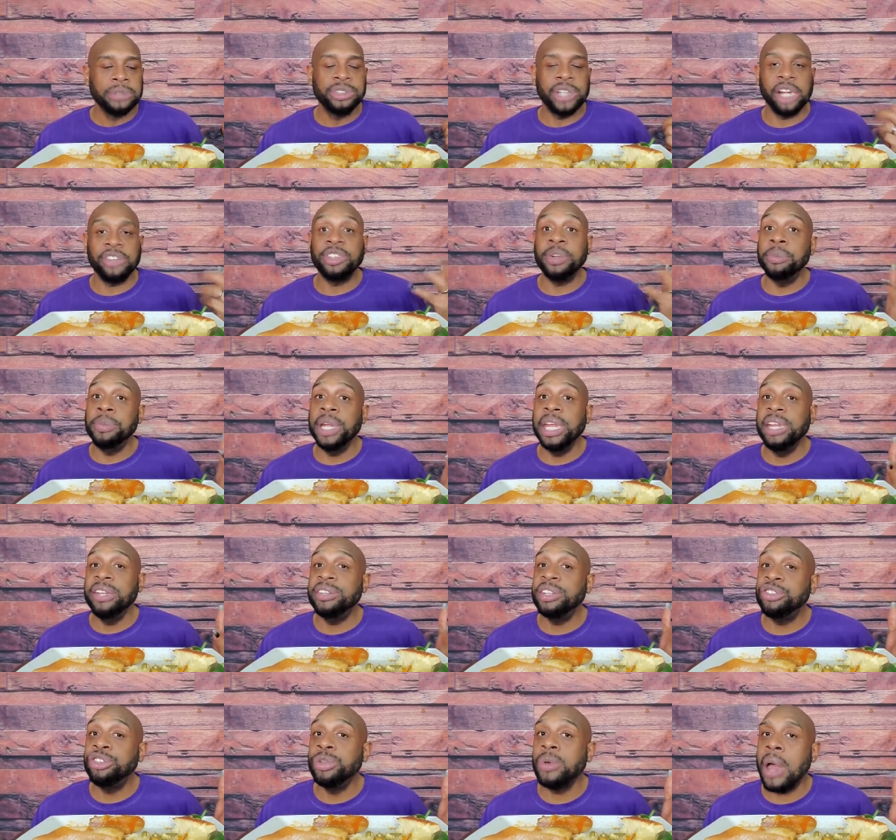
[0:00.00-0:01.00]
There's some
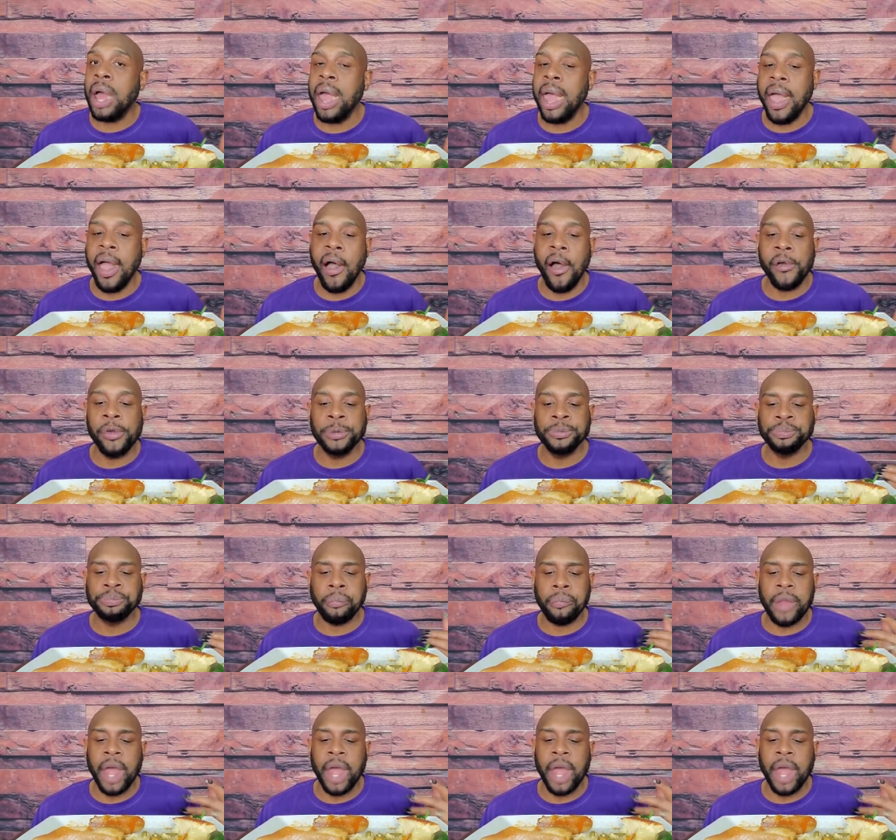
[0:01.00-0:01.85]
needs that you have